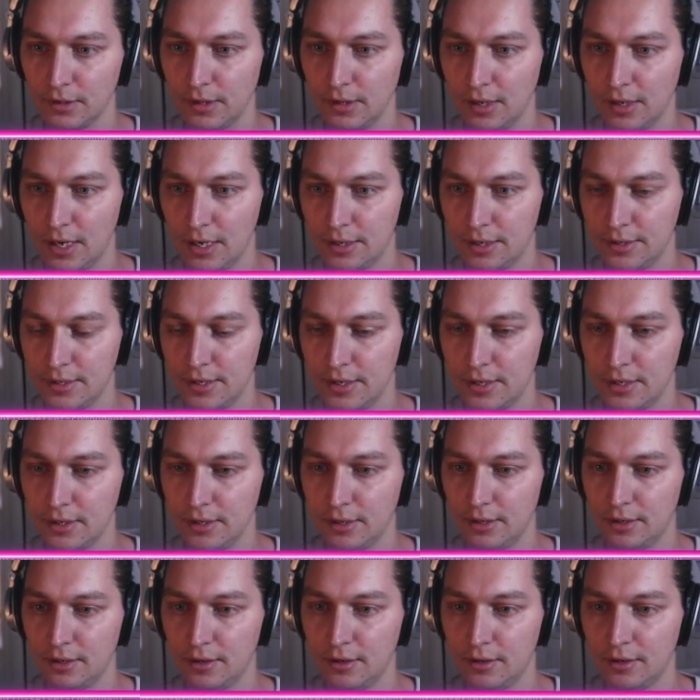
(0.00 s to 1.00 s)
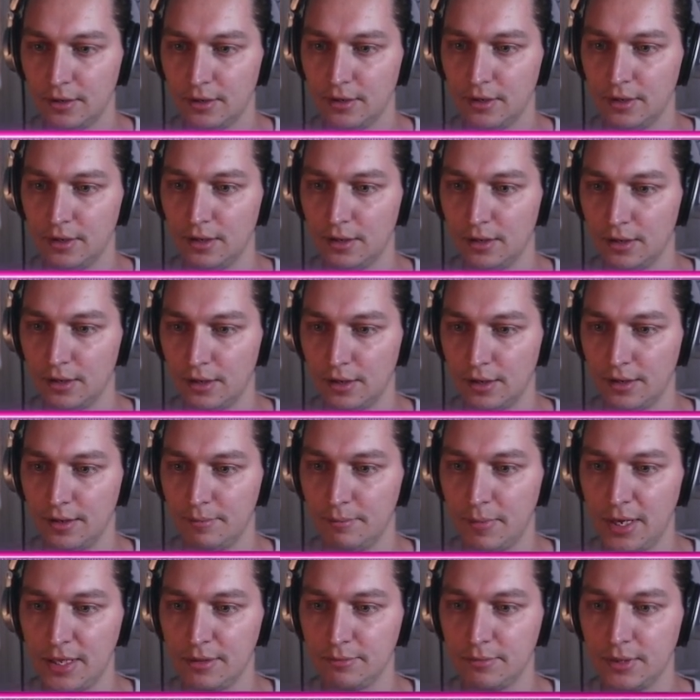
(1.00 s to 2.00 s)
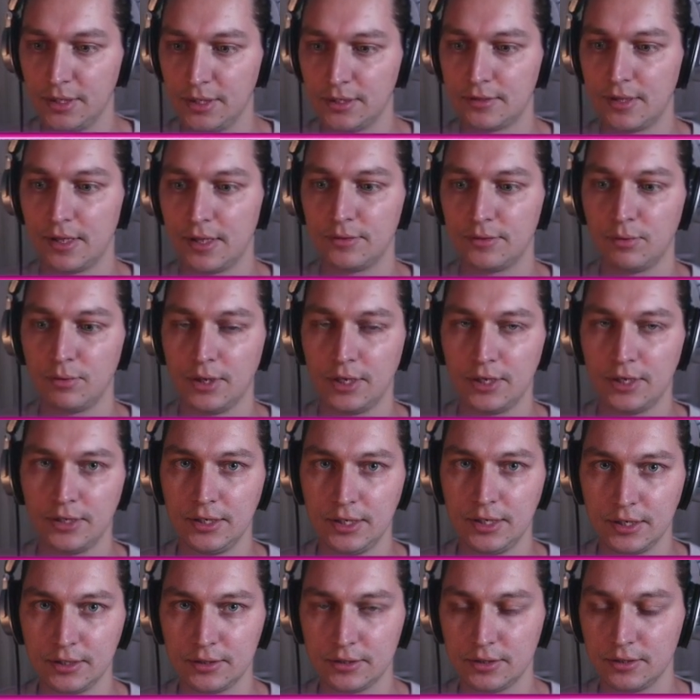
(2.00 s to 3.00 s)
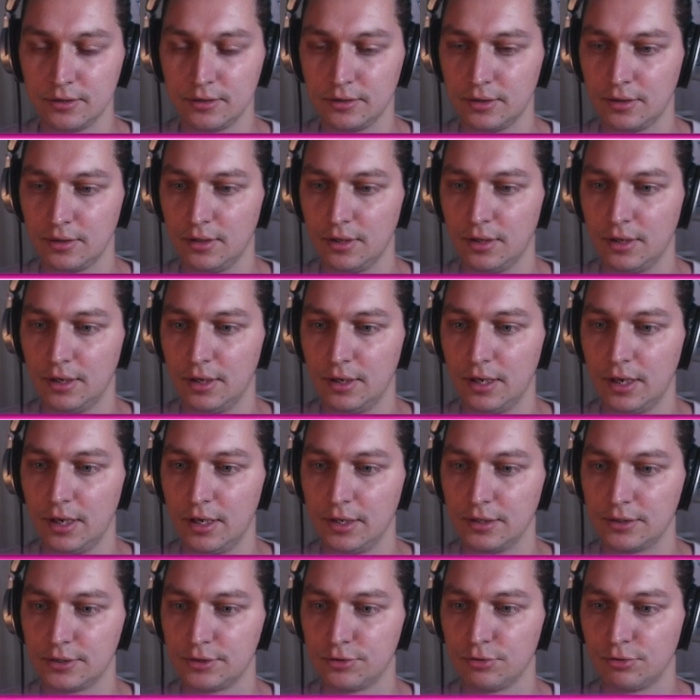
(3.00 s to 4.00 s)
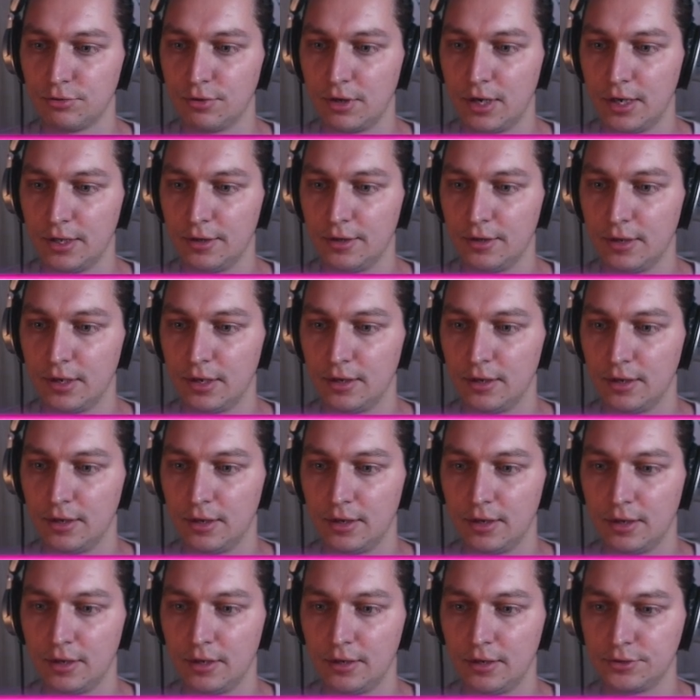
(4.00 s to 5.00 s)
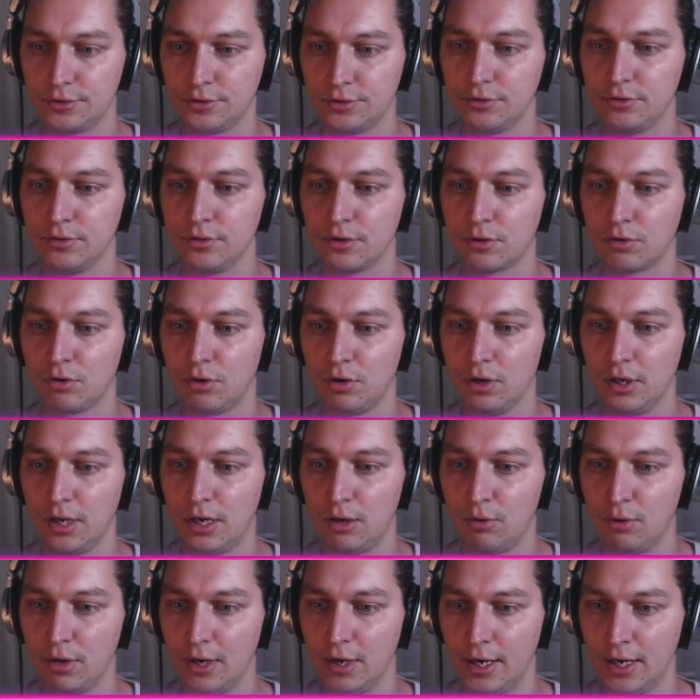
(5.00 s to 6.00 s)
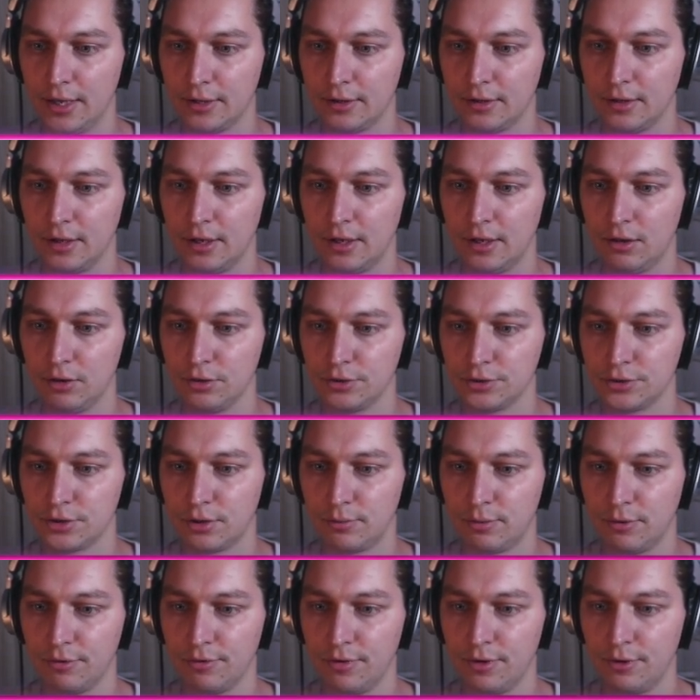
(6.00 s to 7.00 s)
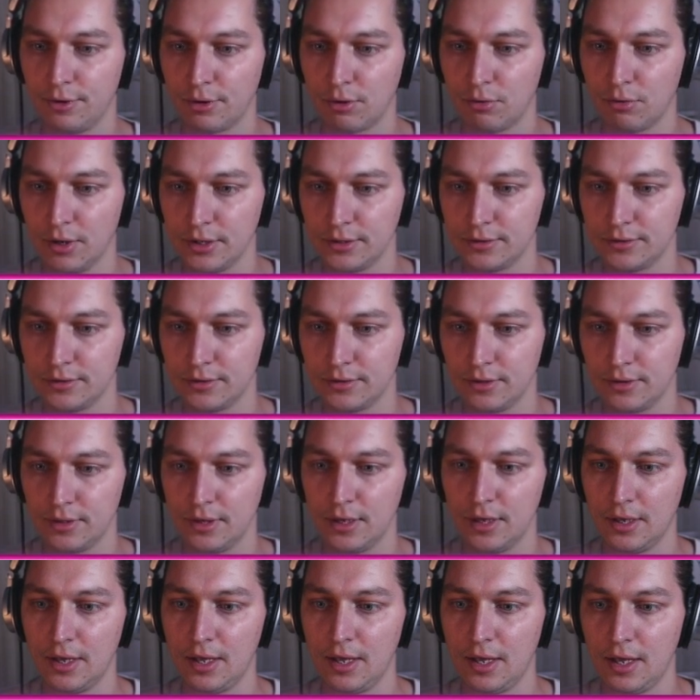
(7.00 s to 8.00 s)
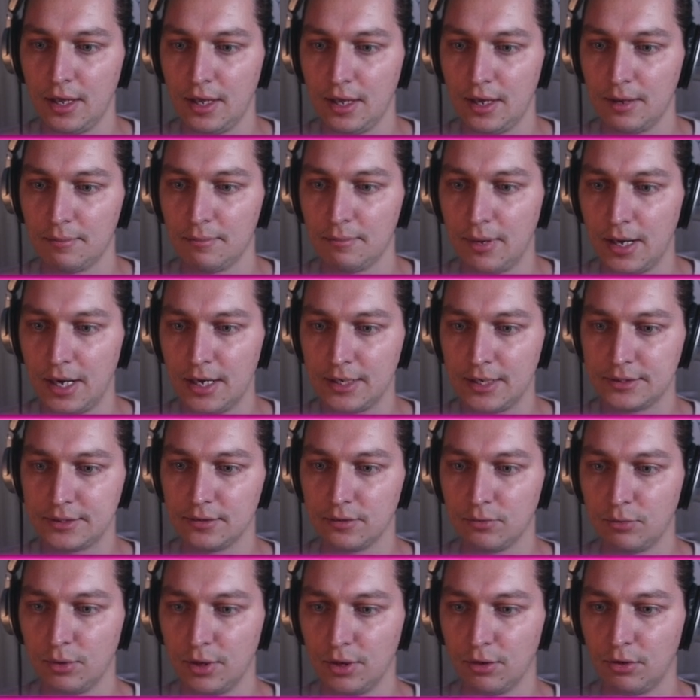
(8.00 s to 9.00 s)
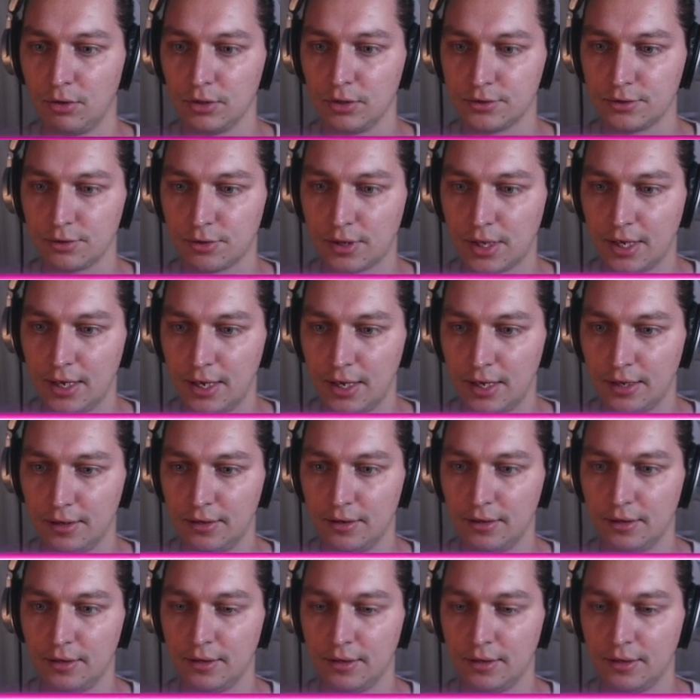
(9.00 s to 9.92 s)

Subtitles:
And here the main bit that we need is to run to call our handler on top of the request, but we also can